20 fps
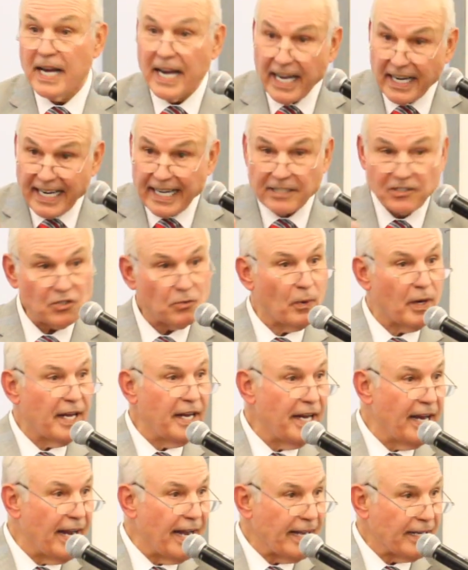And that's the
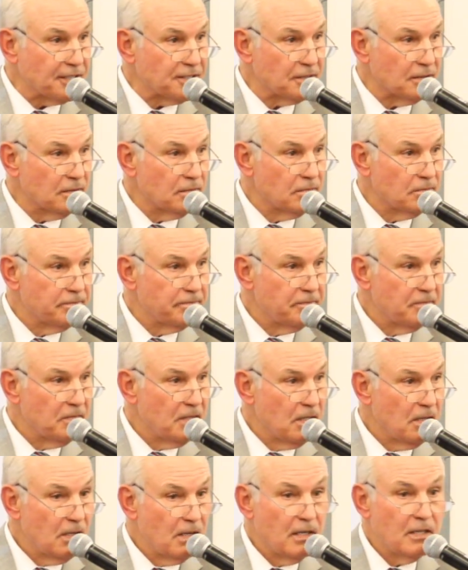way he acts.
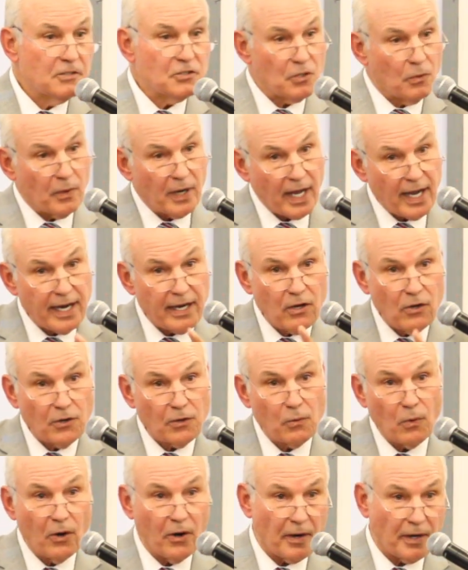So when I go
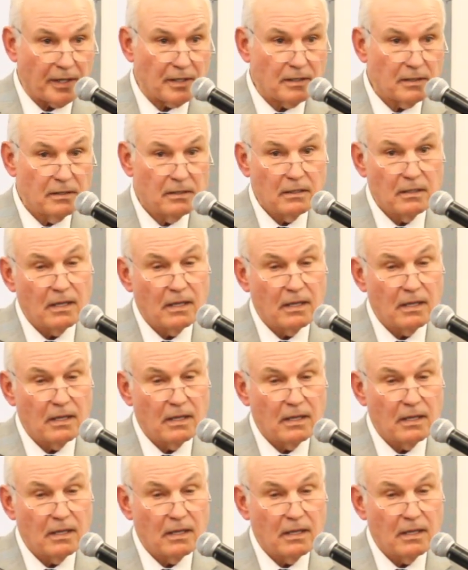to work,